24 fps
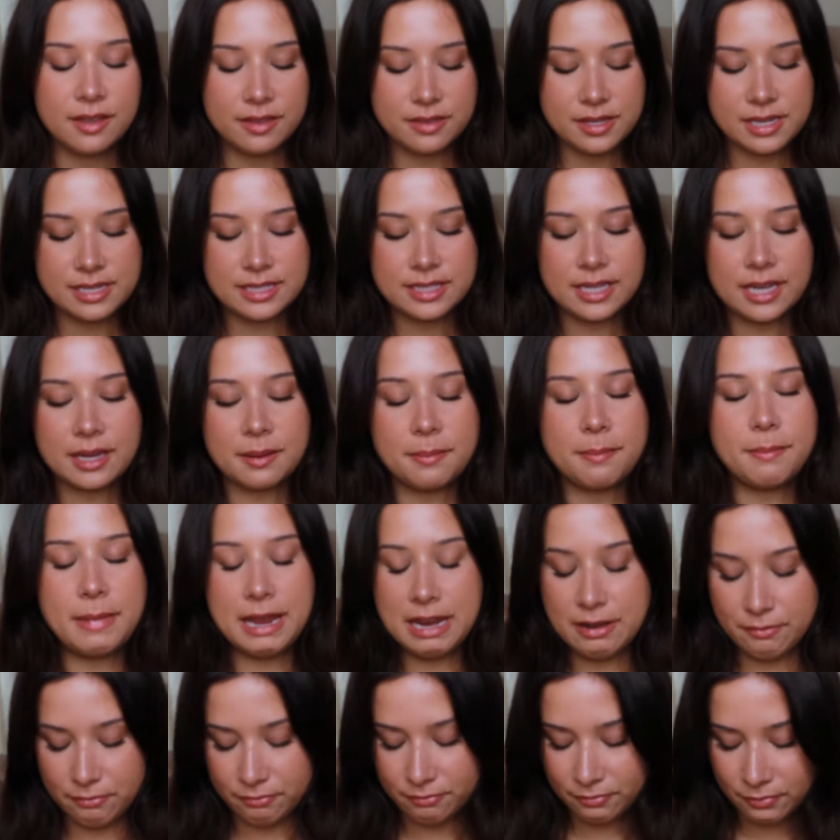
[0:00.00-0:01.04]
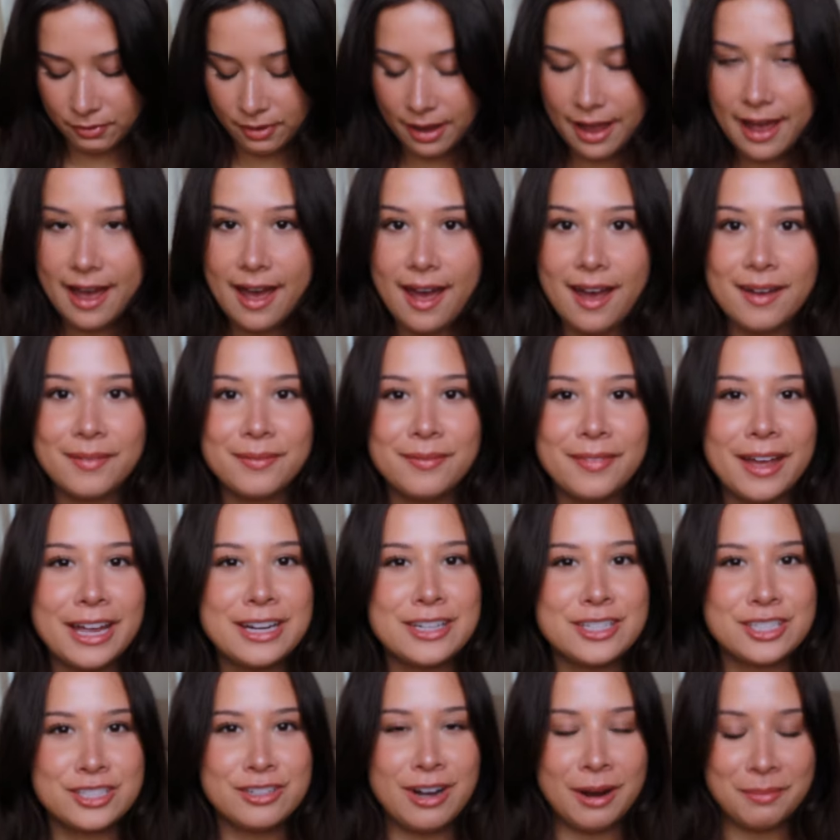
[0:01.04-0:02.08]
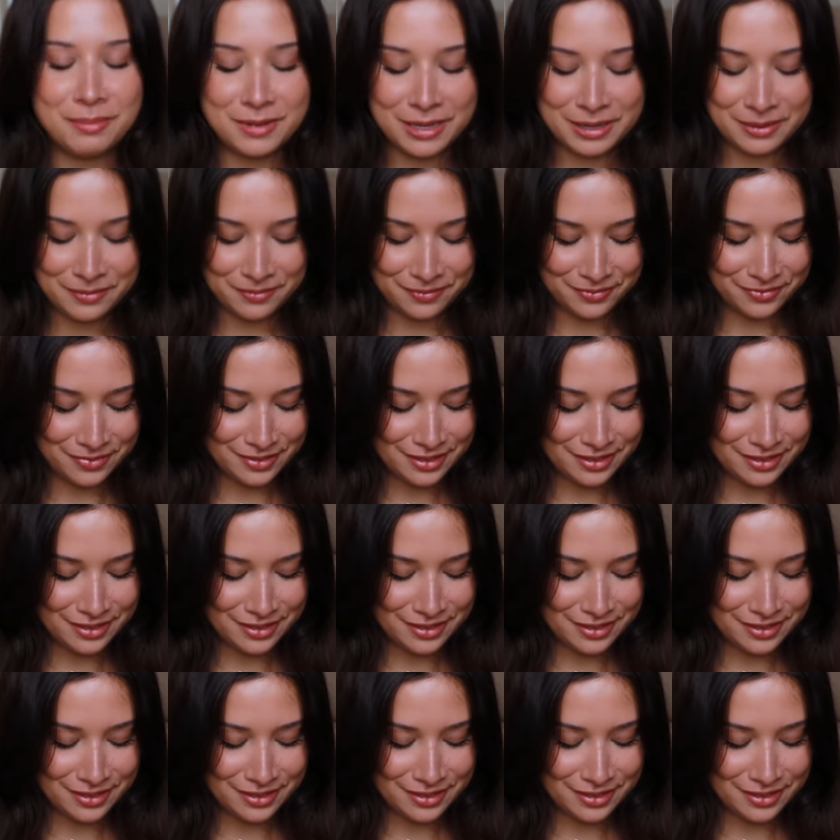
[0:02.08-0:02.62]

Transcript: these like make I just dropped it.